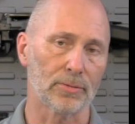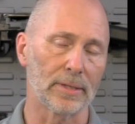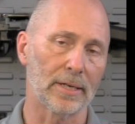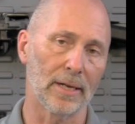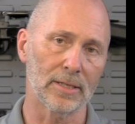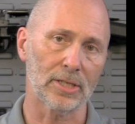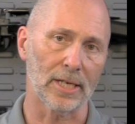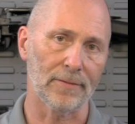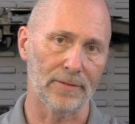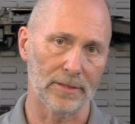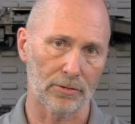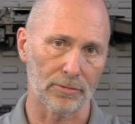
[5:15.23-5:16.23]
the gun safe
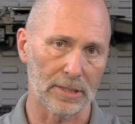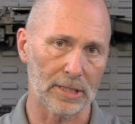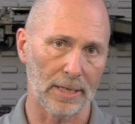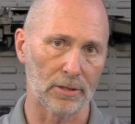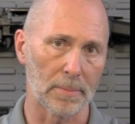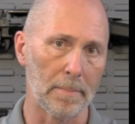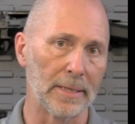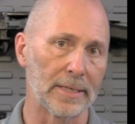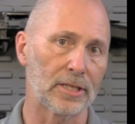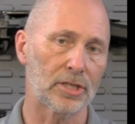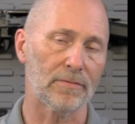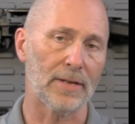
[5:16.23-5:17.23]
industry, sells
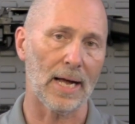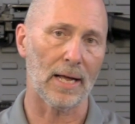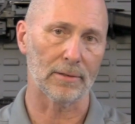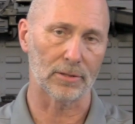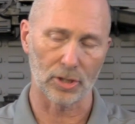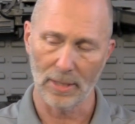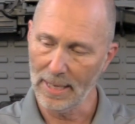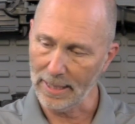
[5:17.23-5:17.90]
millions of dollars